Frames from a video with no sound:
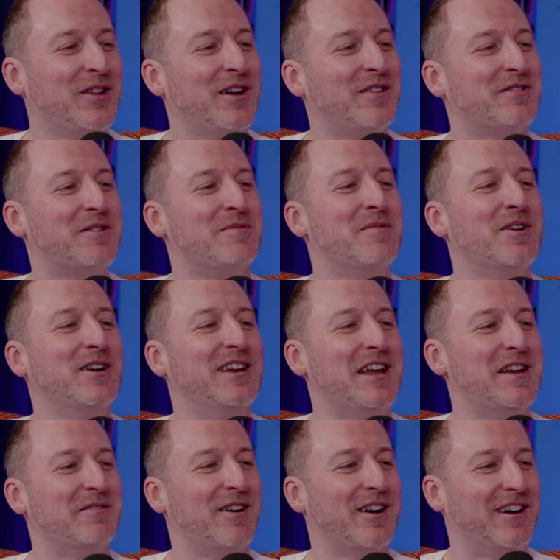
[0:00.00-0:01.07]
that have come out of
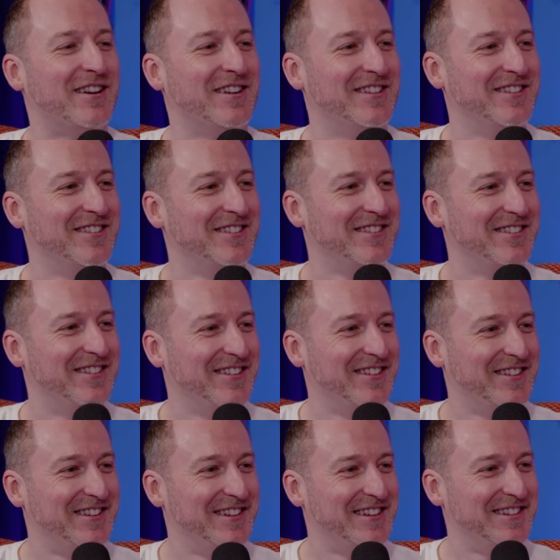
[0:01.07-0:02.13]
nowhere.
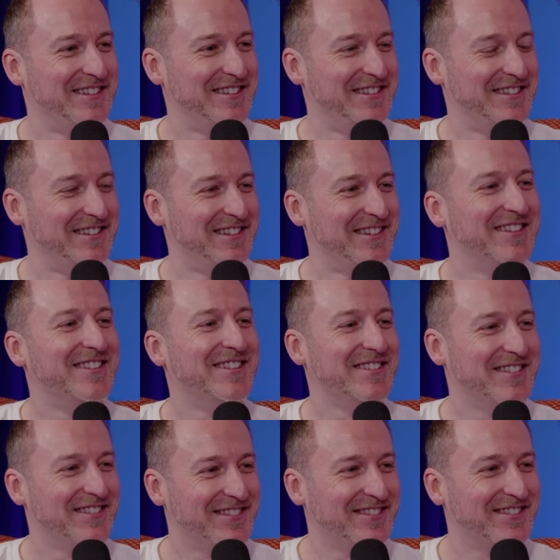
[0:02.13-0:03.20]
Folk that have come out
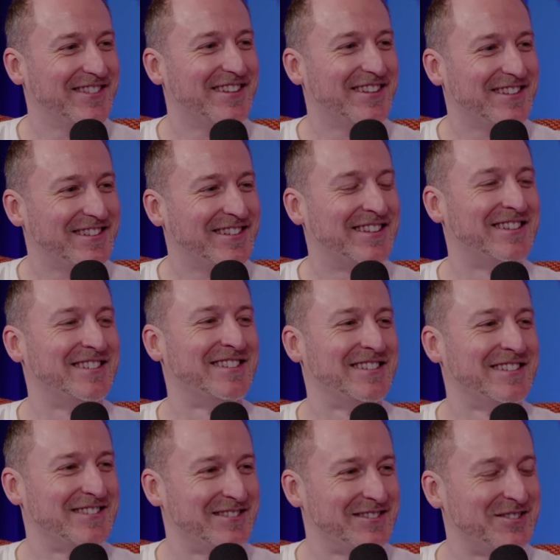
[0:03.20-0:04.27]
of nowhere.
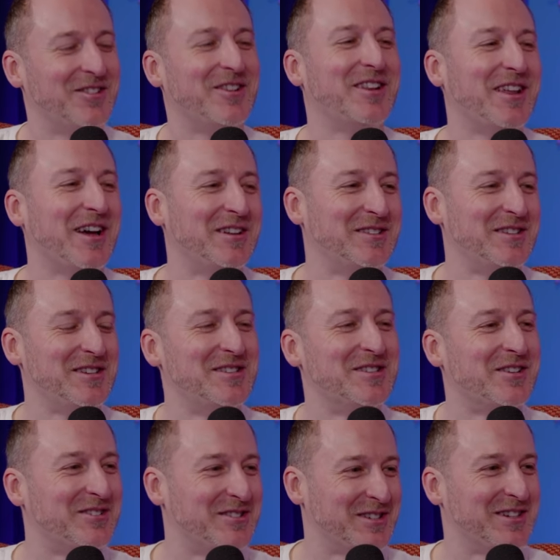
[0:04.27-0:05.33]
Aye. Not at that
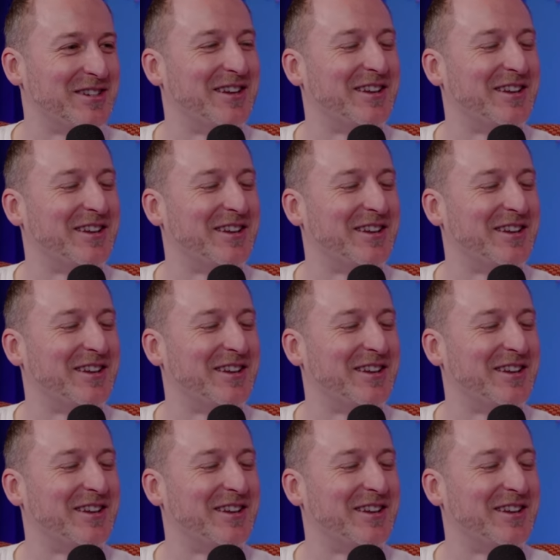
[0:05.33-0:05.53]
T-junction